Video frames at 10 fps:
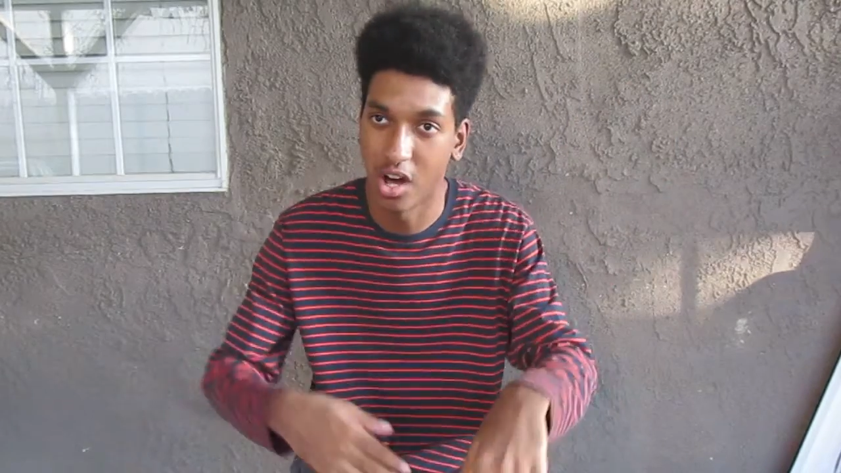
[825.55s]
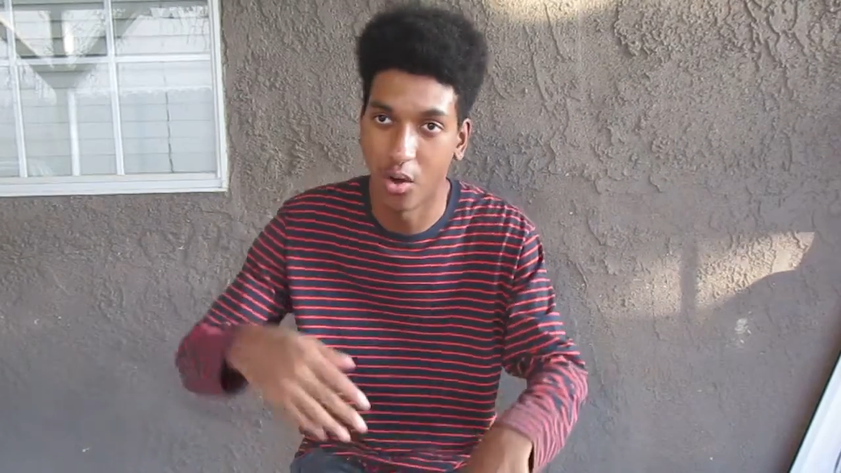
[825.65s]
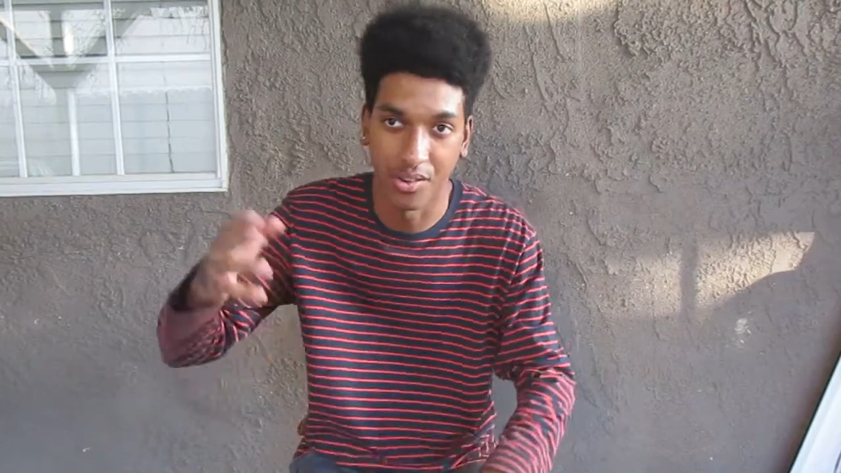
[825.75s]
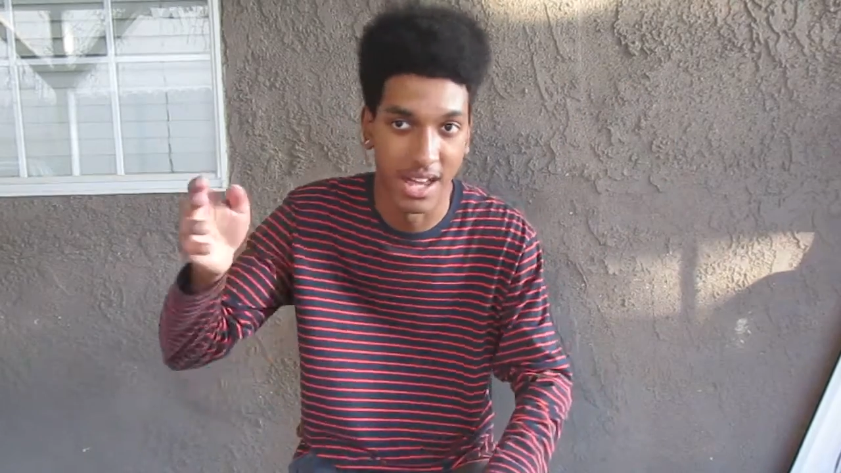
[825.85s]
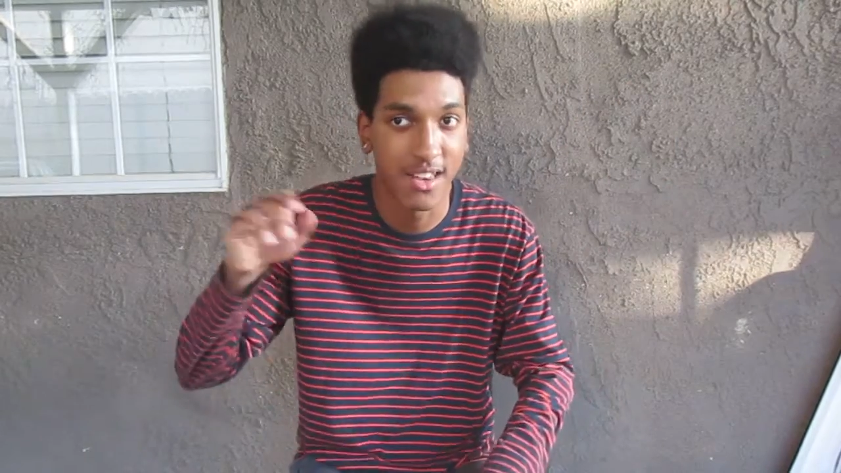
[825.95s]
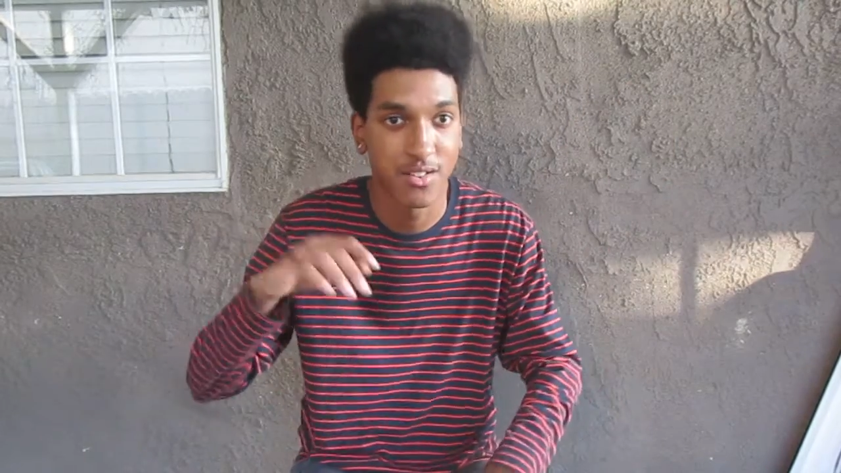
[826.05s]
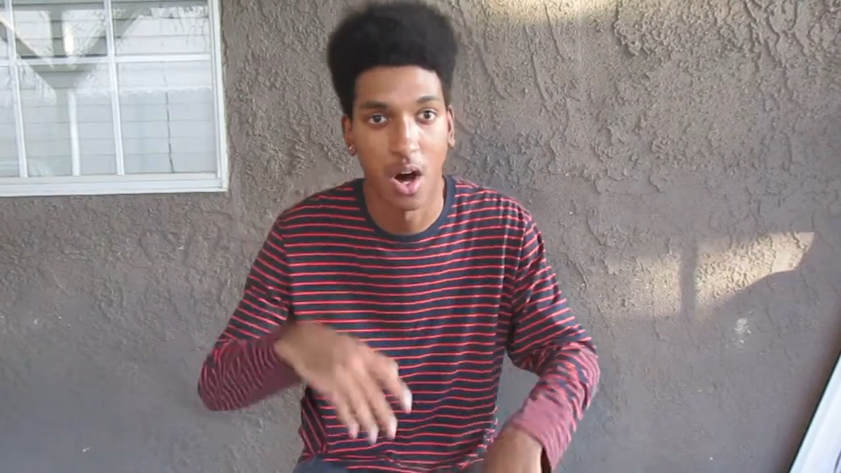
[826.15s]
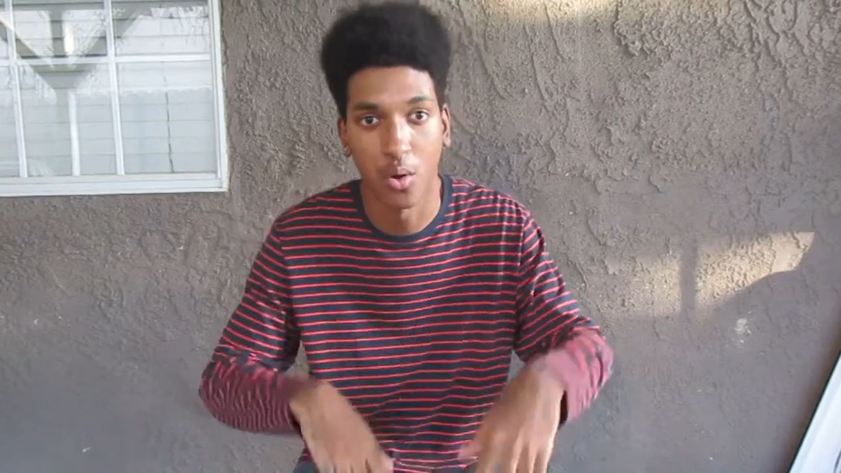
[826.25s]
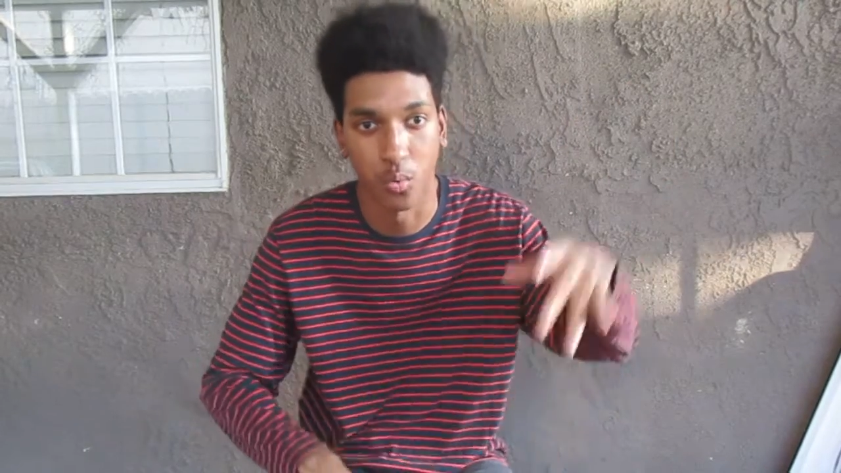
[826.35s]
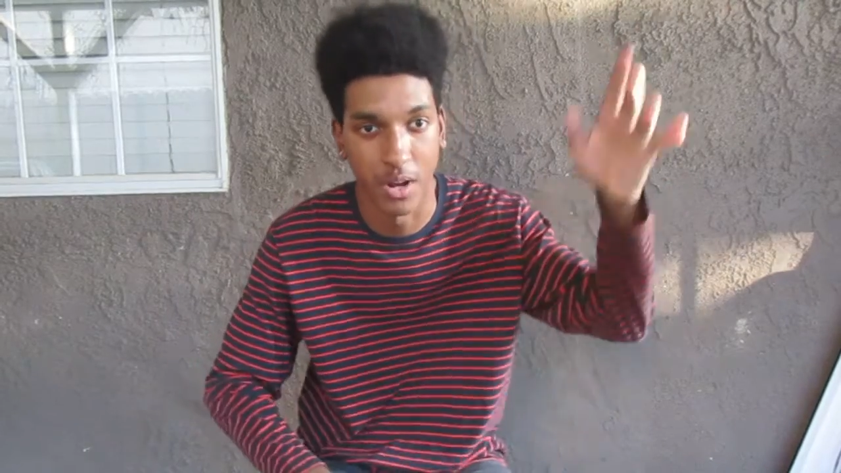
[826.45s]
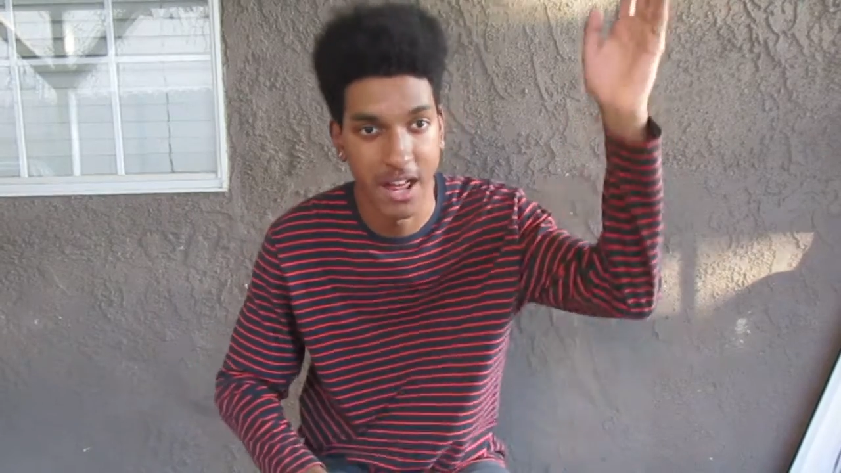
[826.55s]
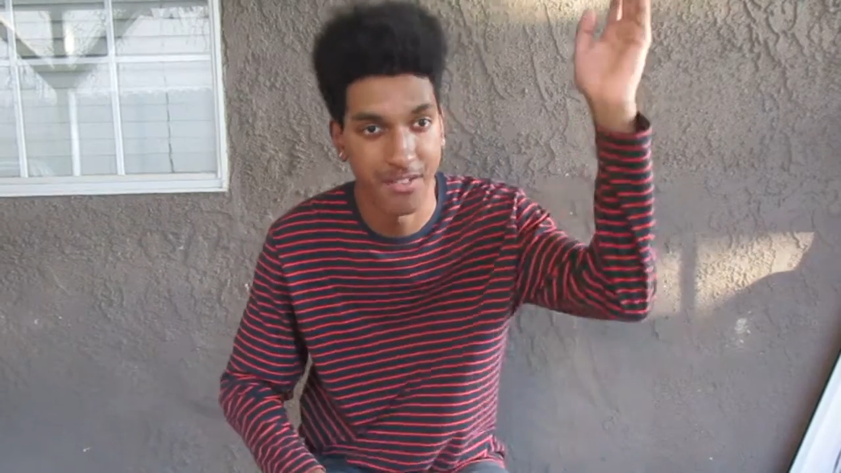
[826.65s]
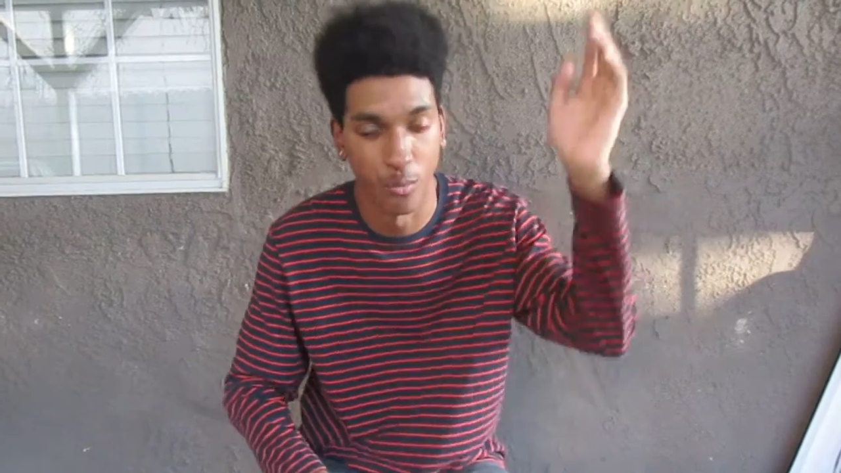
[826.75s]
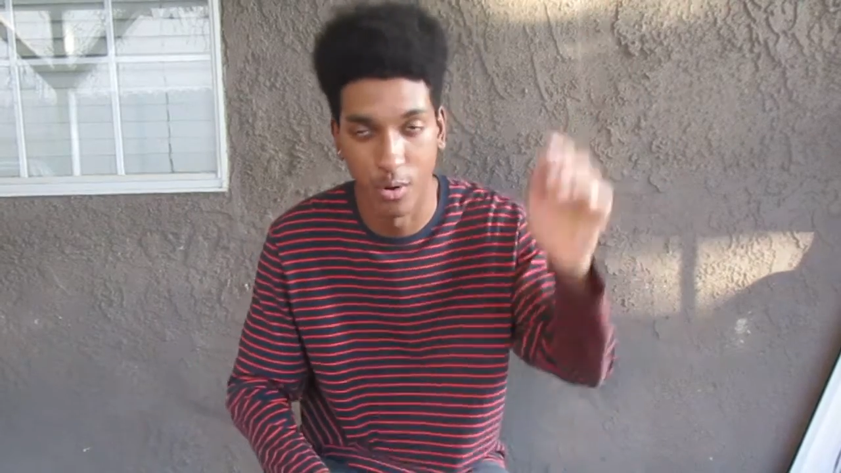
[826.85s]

Coast, East Coast, whatever,